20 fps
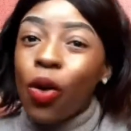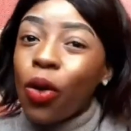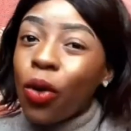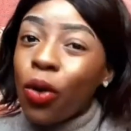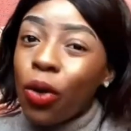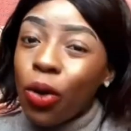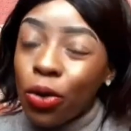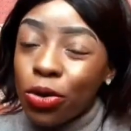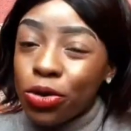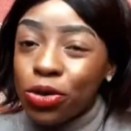
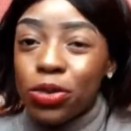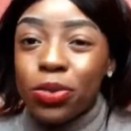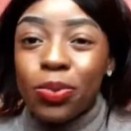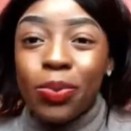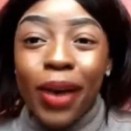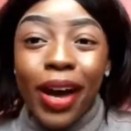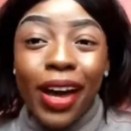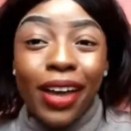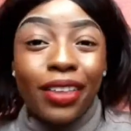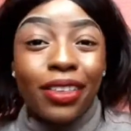caused
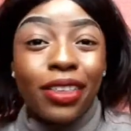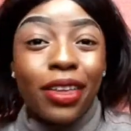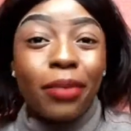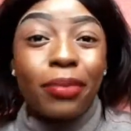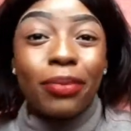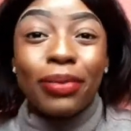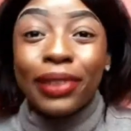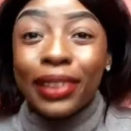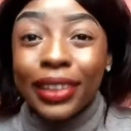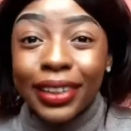by the
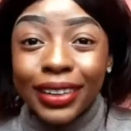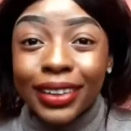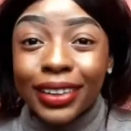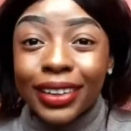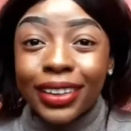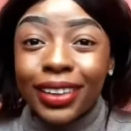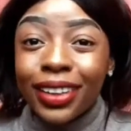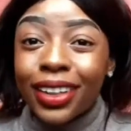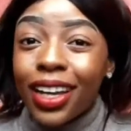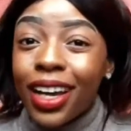
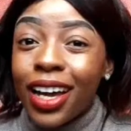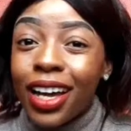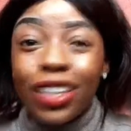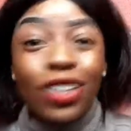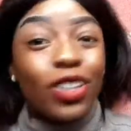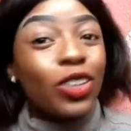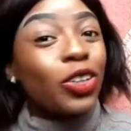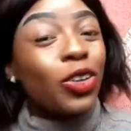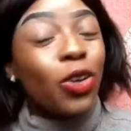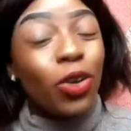bleeding.
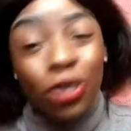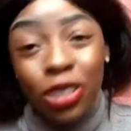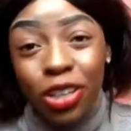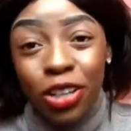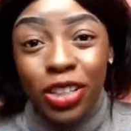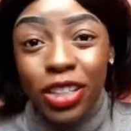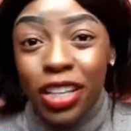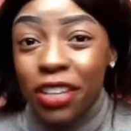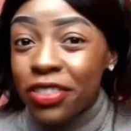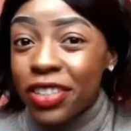You
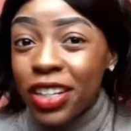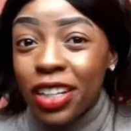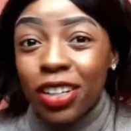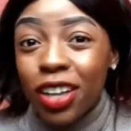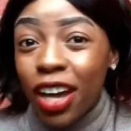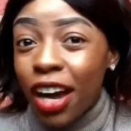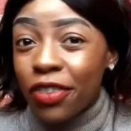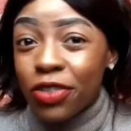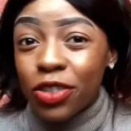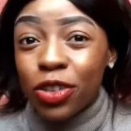definitely
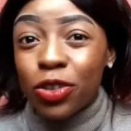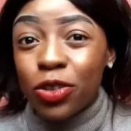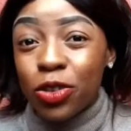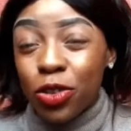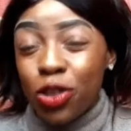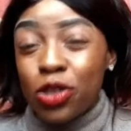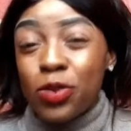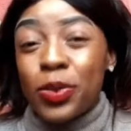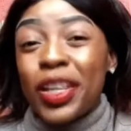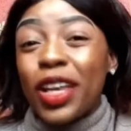have to go to the
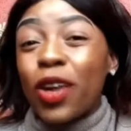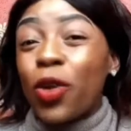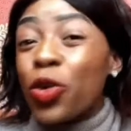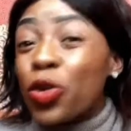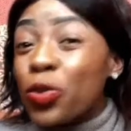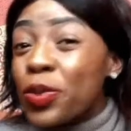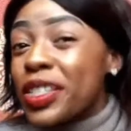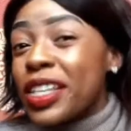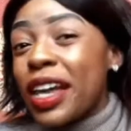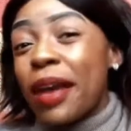hospital. There
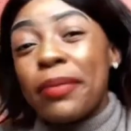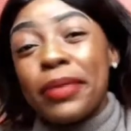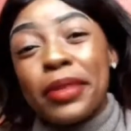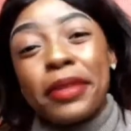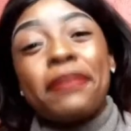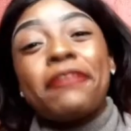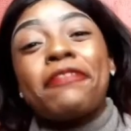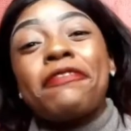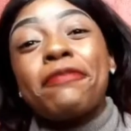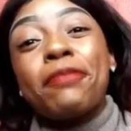could be
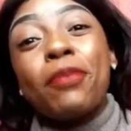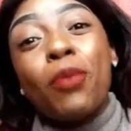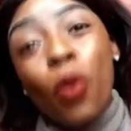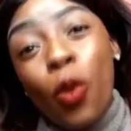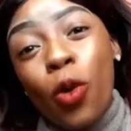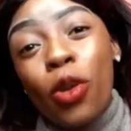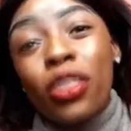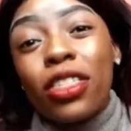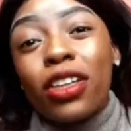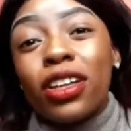something
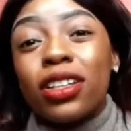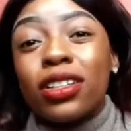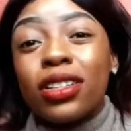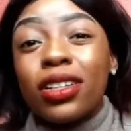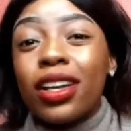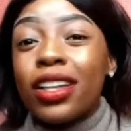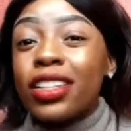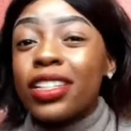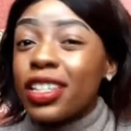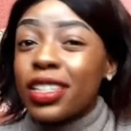more than
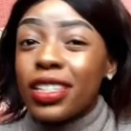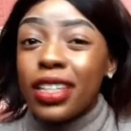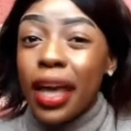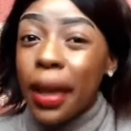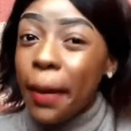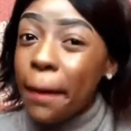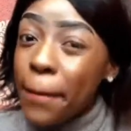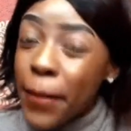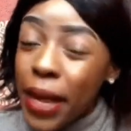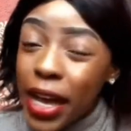just
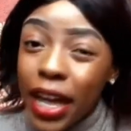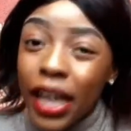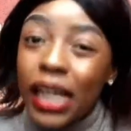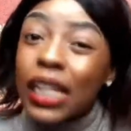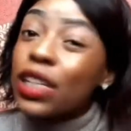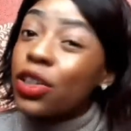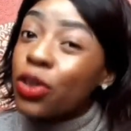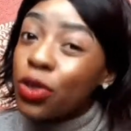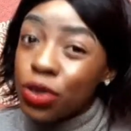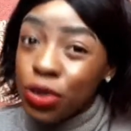a mere
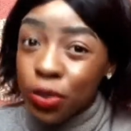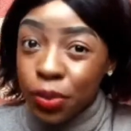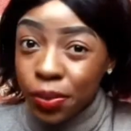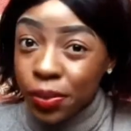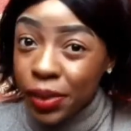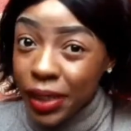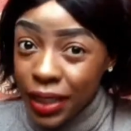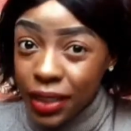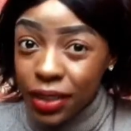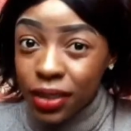
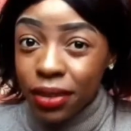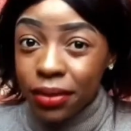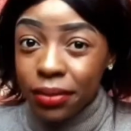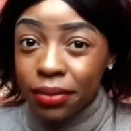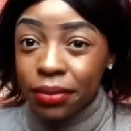nosebleed.